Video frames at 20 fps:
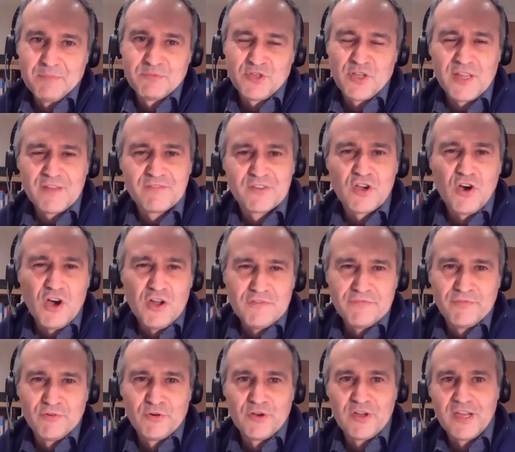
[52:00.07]
So they've gone
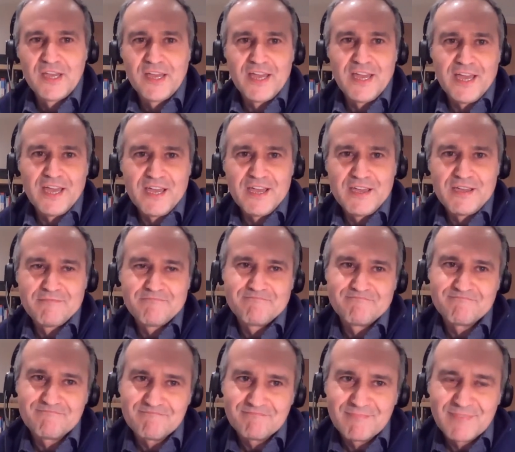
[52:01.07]
for a
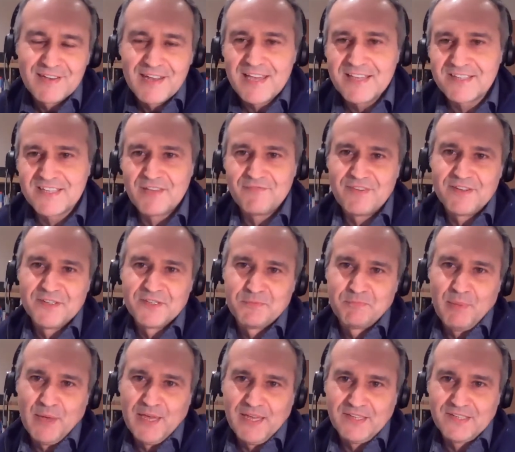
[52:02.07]
less
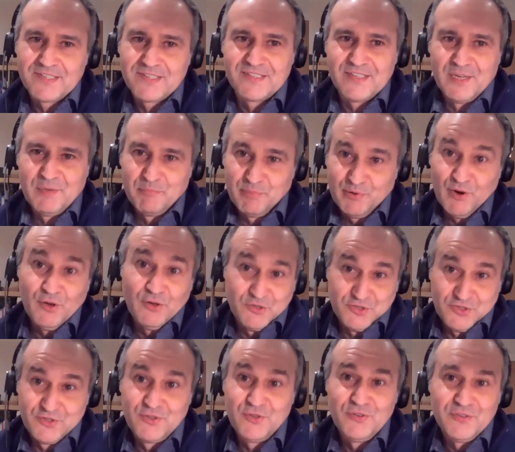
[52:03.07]
evidence-based
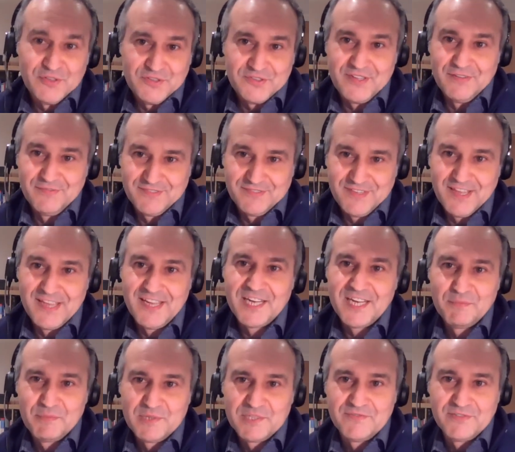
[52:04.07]
approach to this. They've
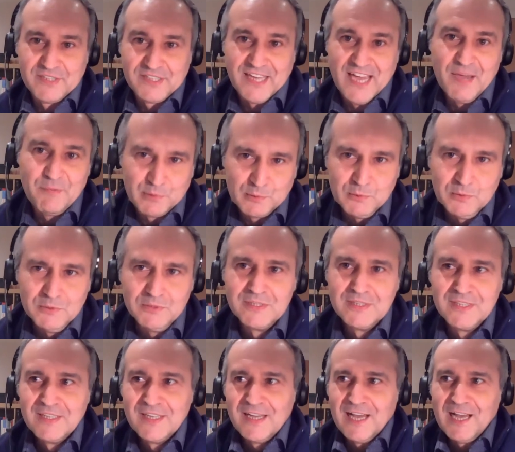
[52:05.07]
taken a bit of a gamble.
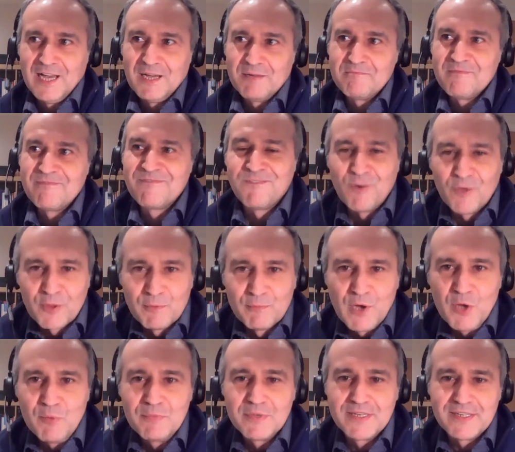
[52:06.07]
For the
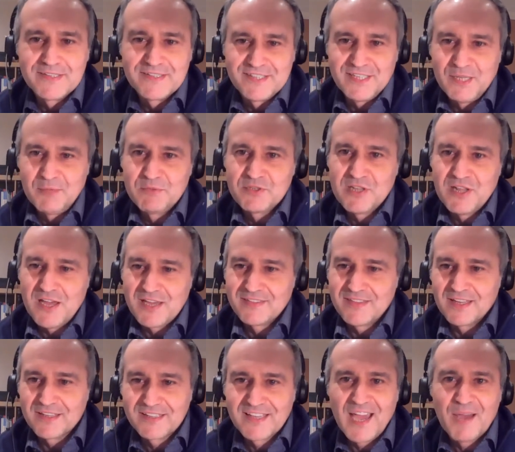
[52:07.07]
moment, it seems like
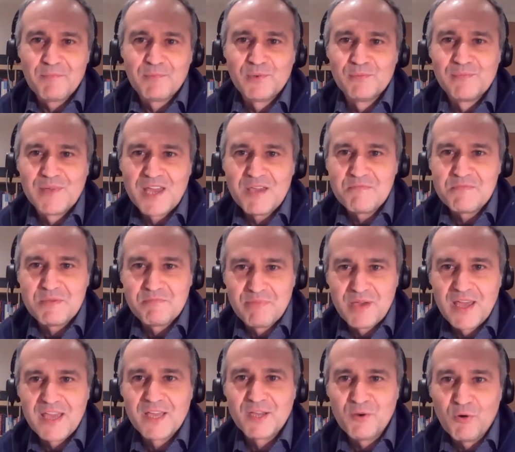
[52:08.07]
that gamble may be
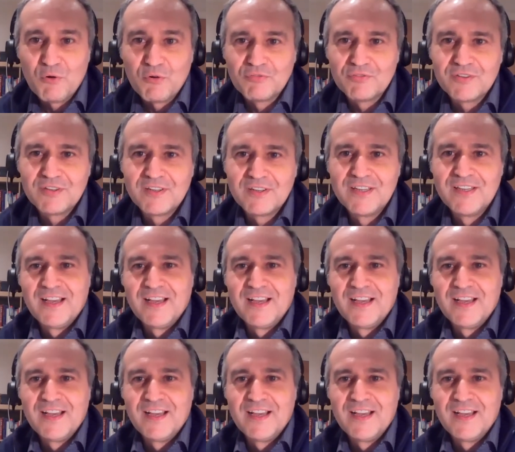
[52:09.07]
paying off,